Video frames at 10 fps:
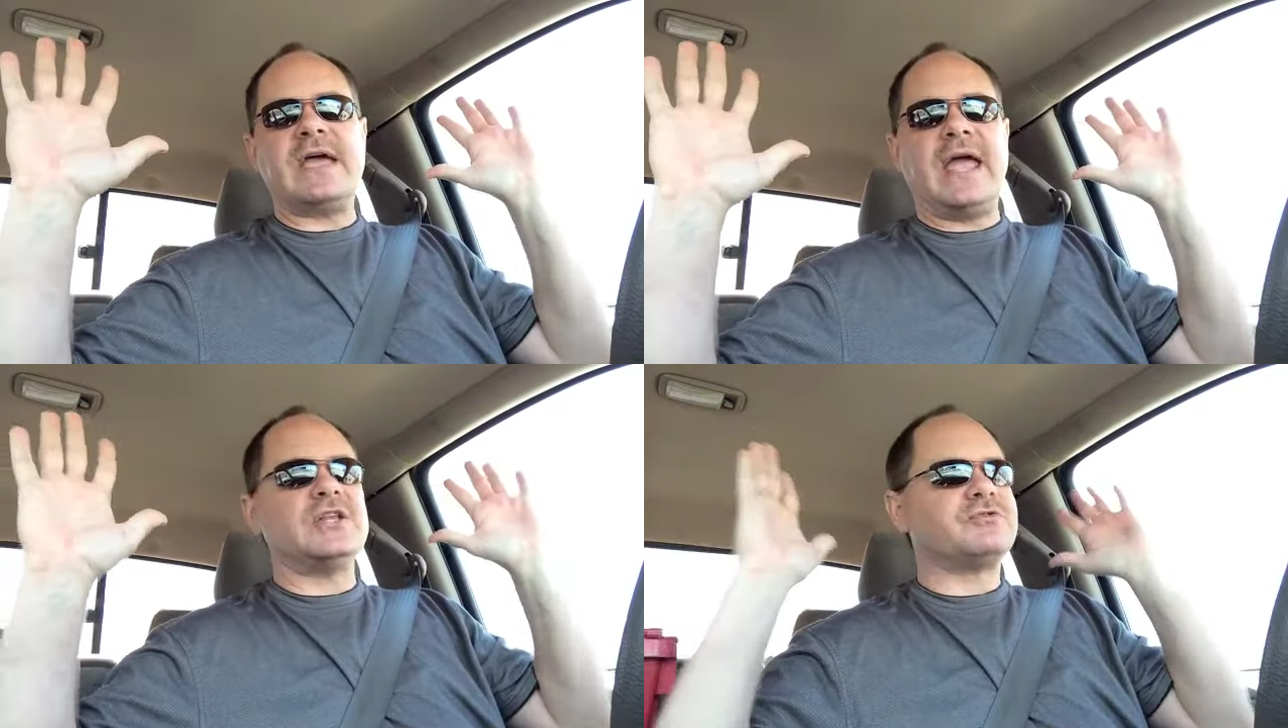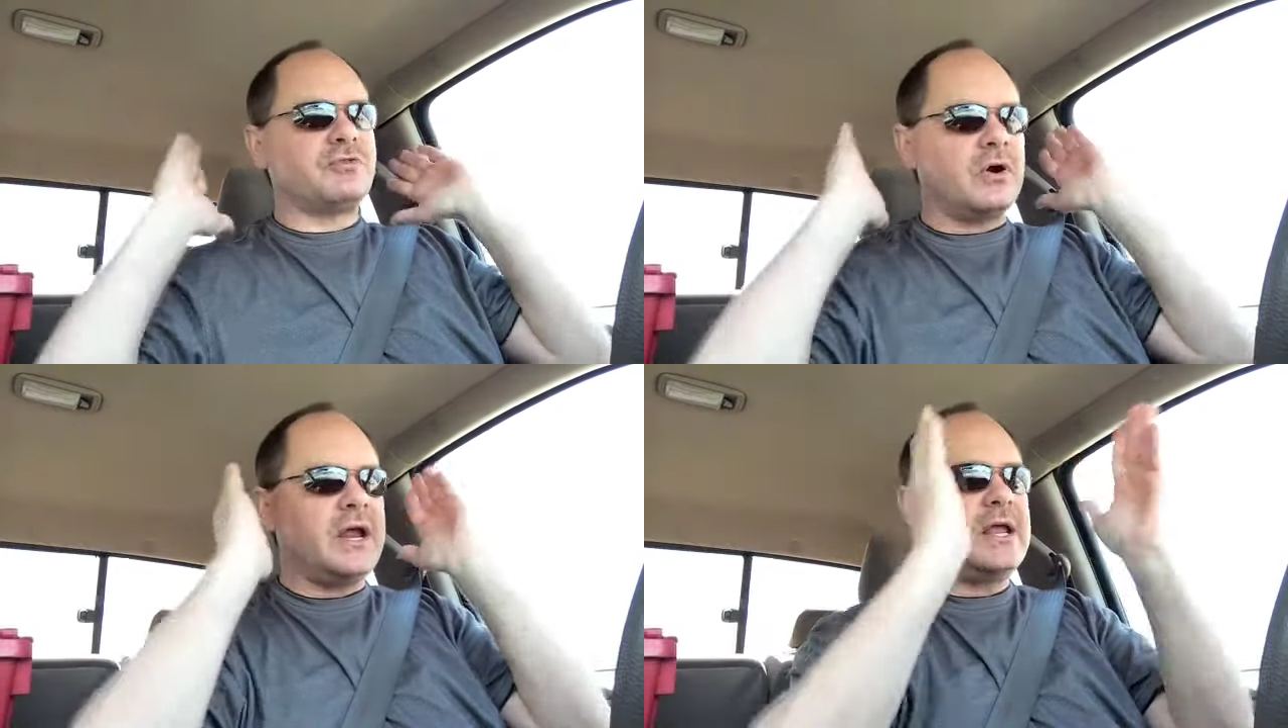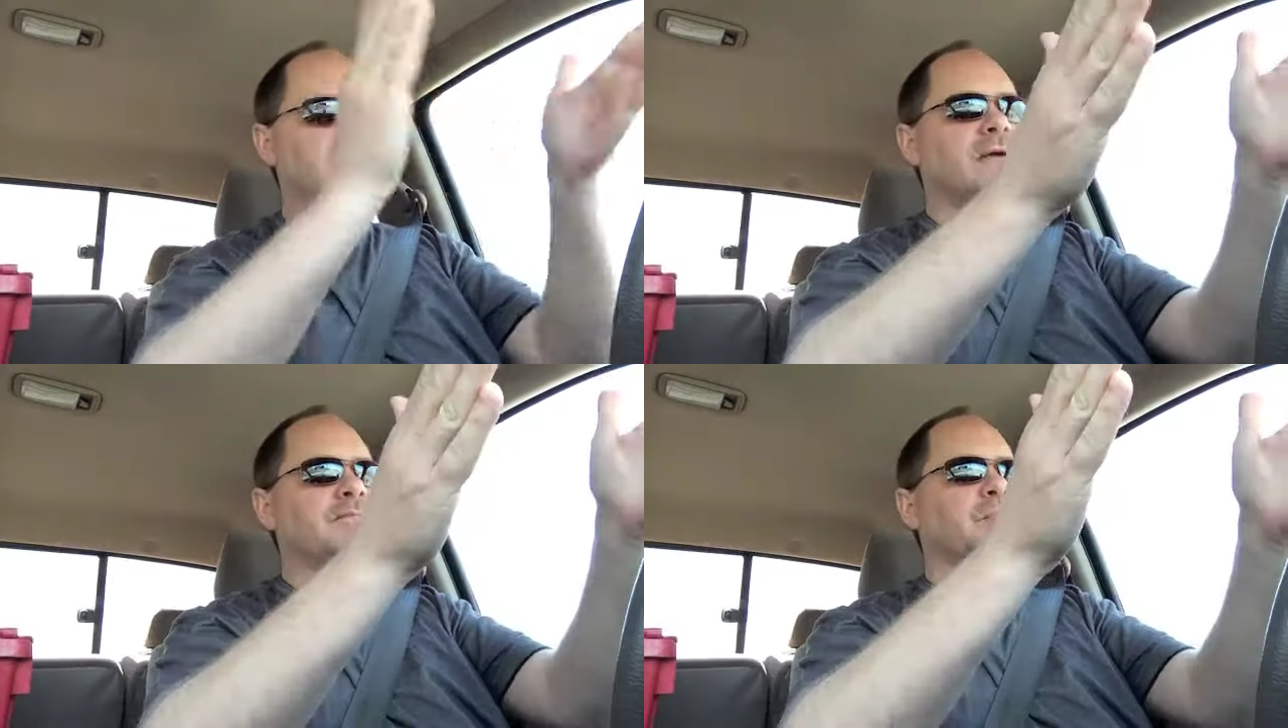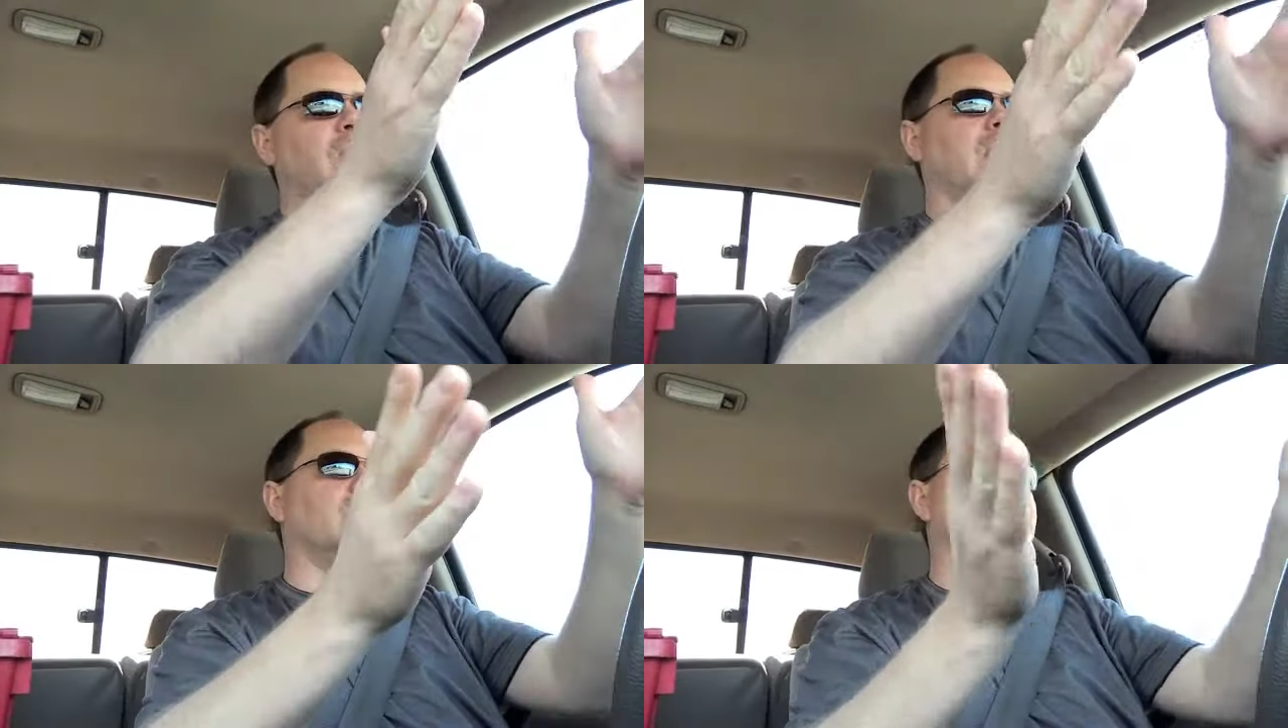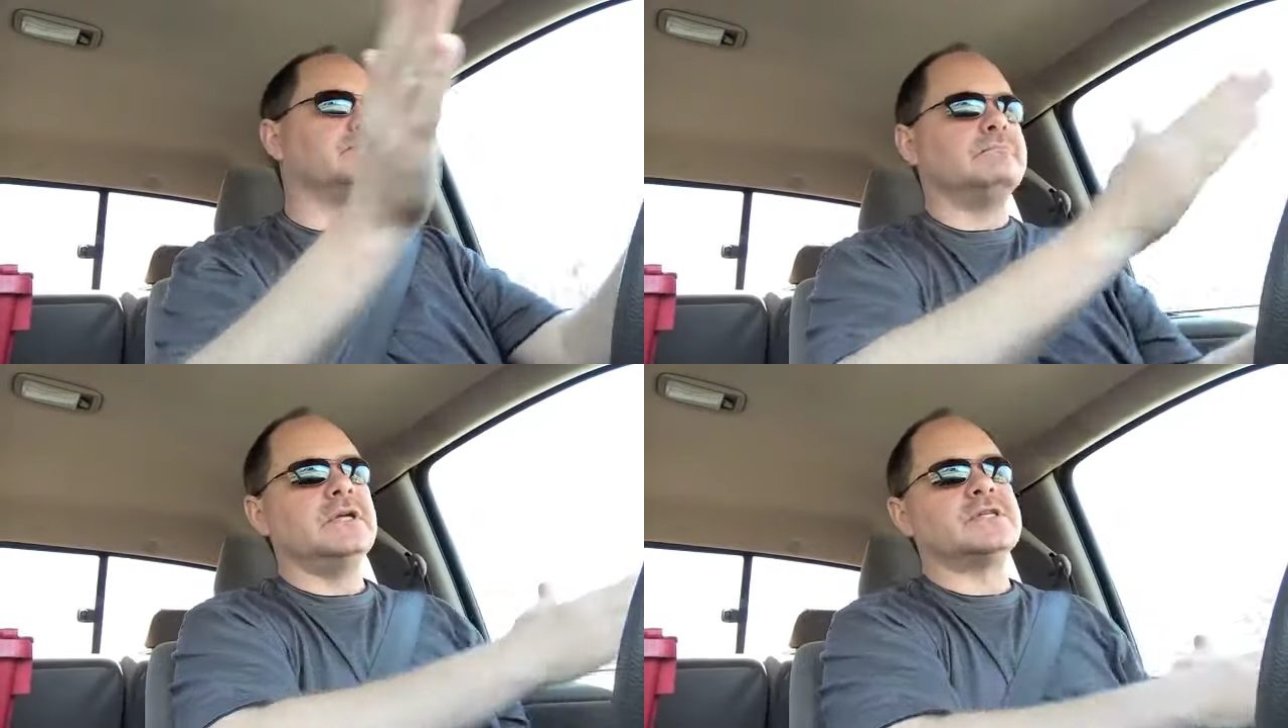hands-free.
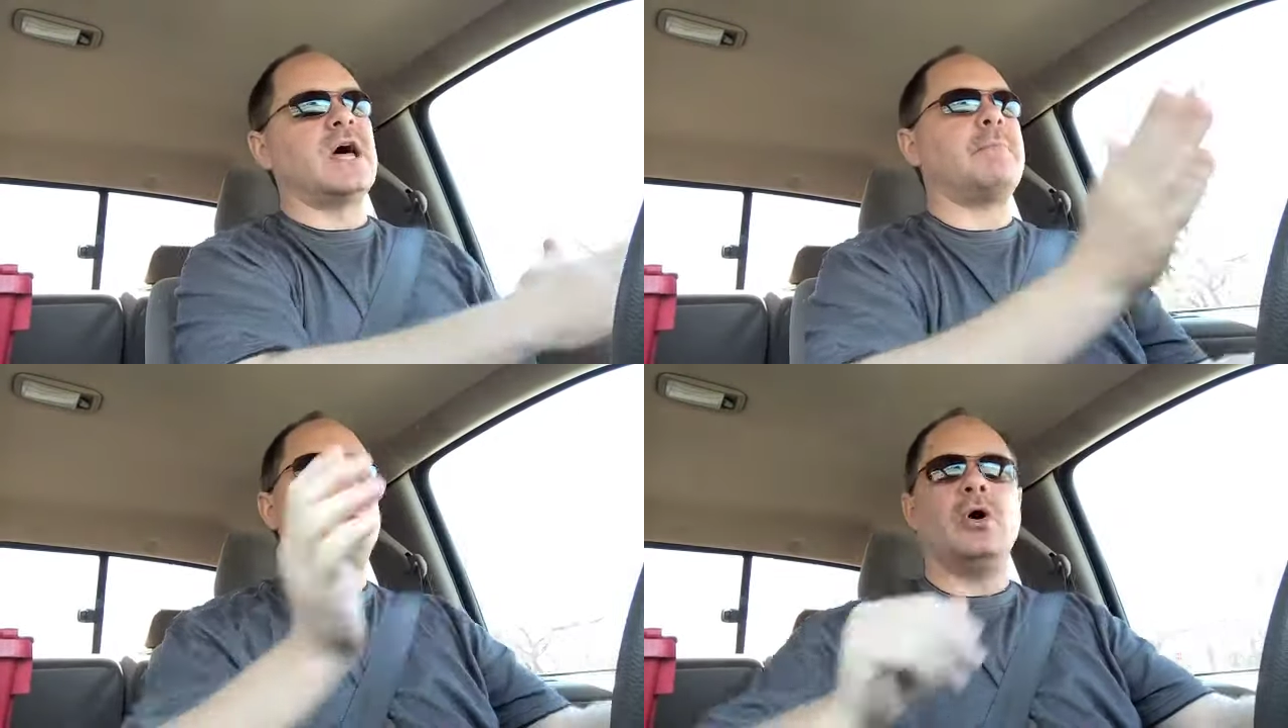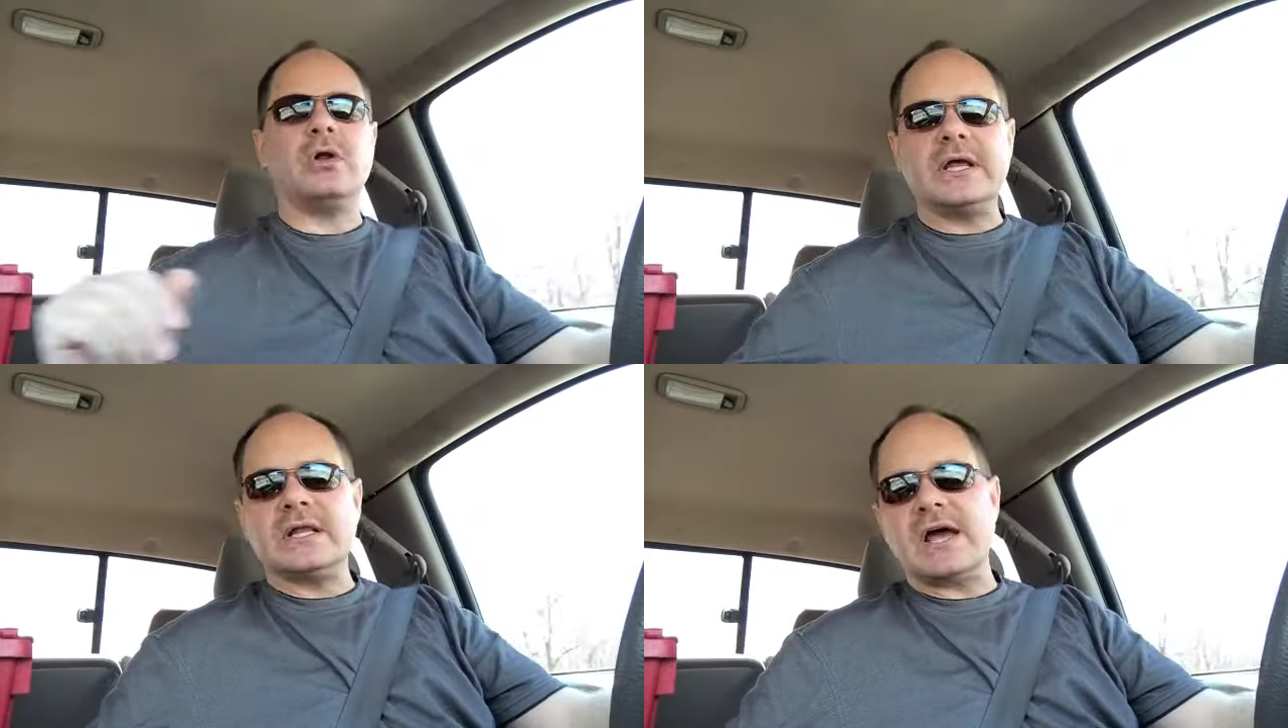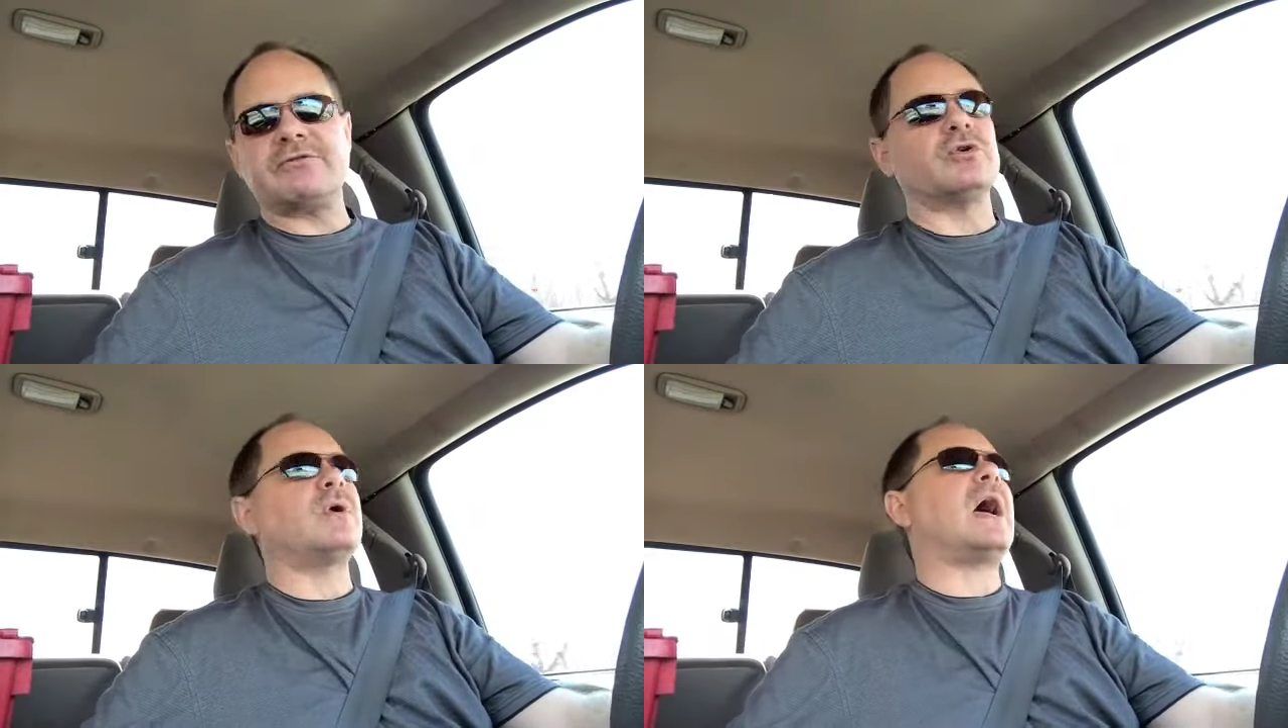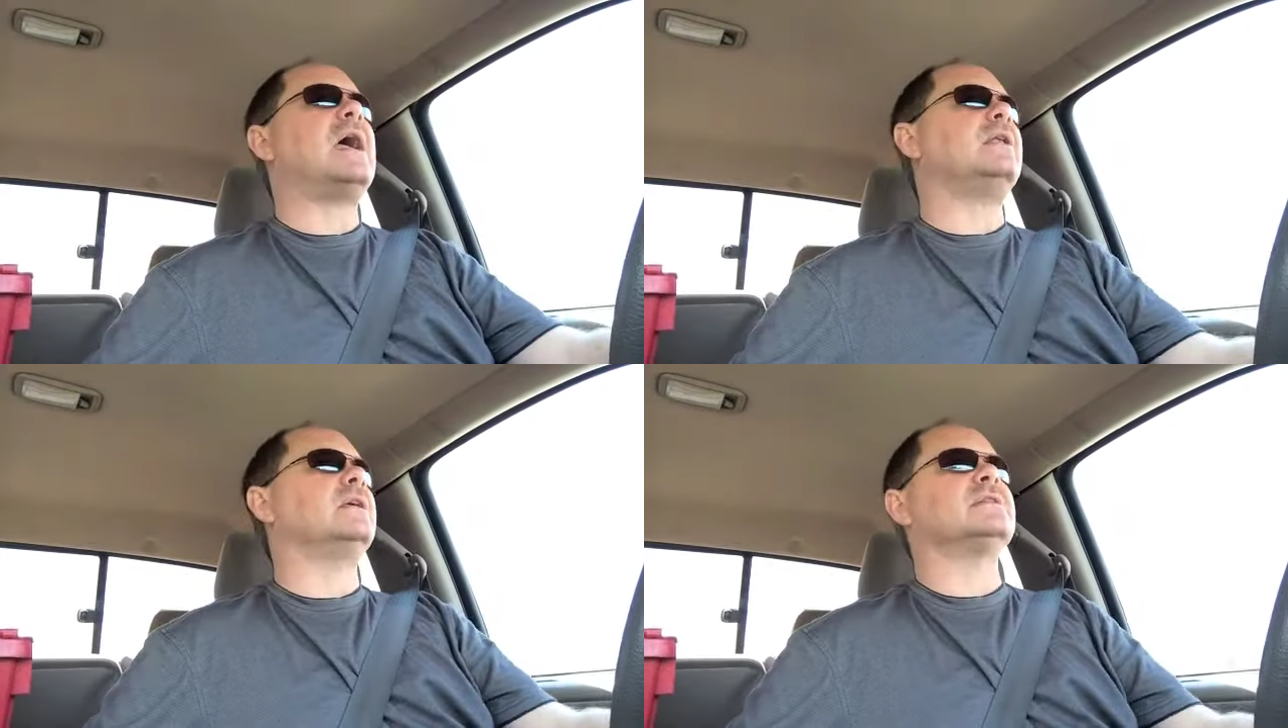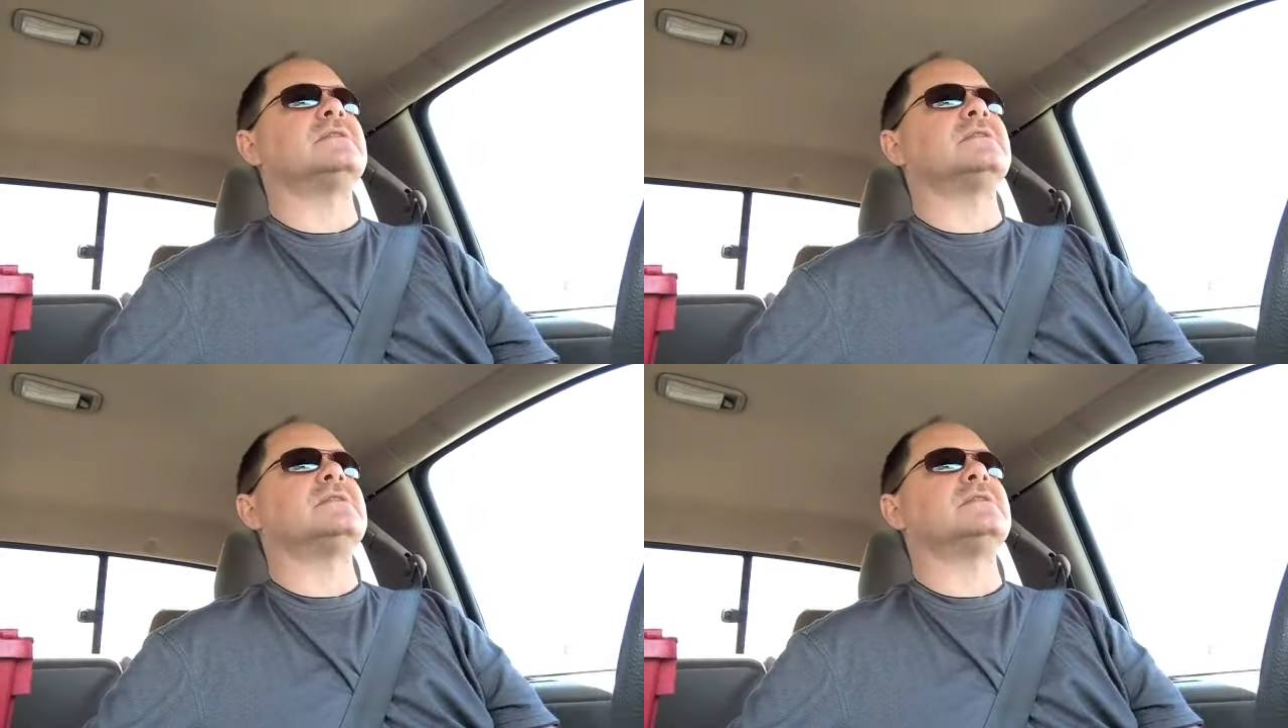It's not pulling left or right.